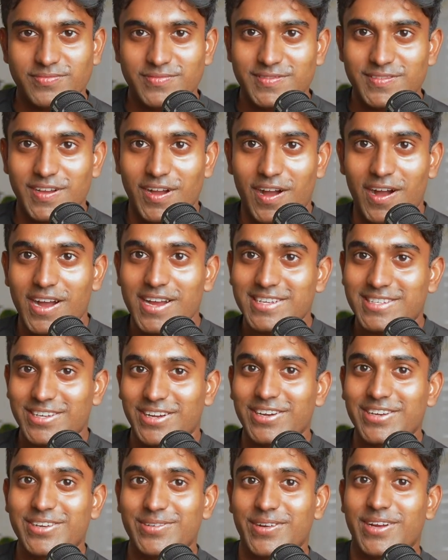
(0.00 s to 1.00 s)
I
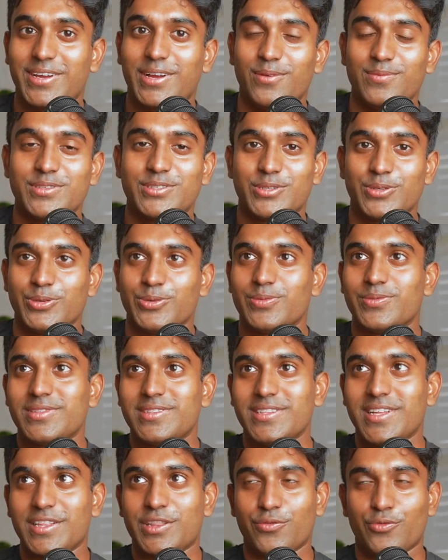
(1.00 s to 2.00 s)
suck when it comes to
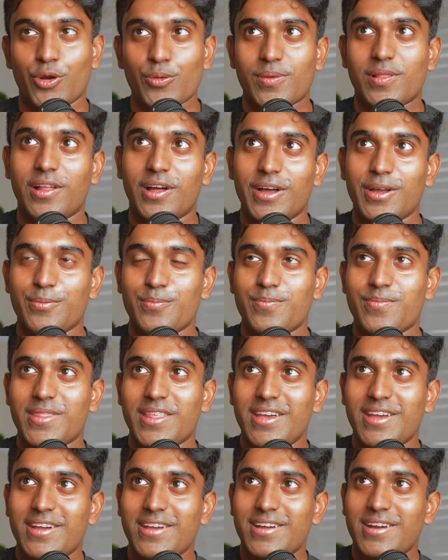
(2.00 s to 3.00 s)
like the rope climb.
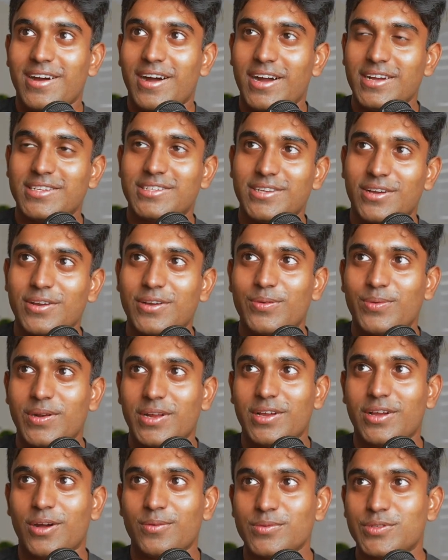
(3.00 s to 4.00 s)
I suck when
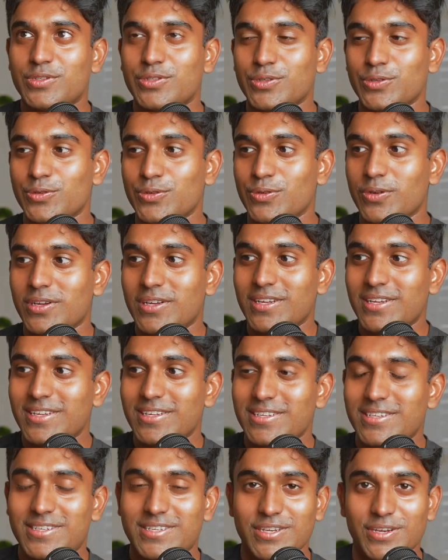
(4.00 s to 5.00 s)
it comes to
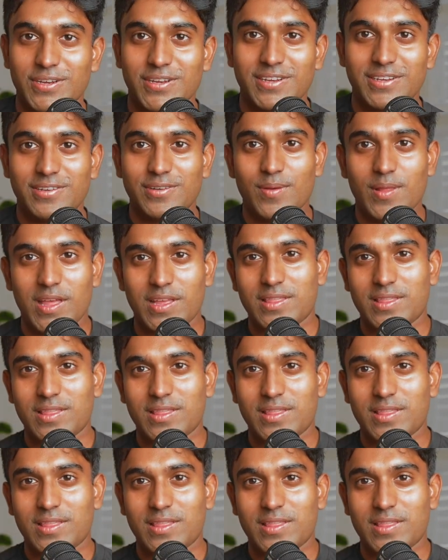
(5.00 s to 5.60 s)
certain I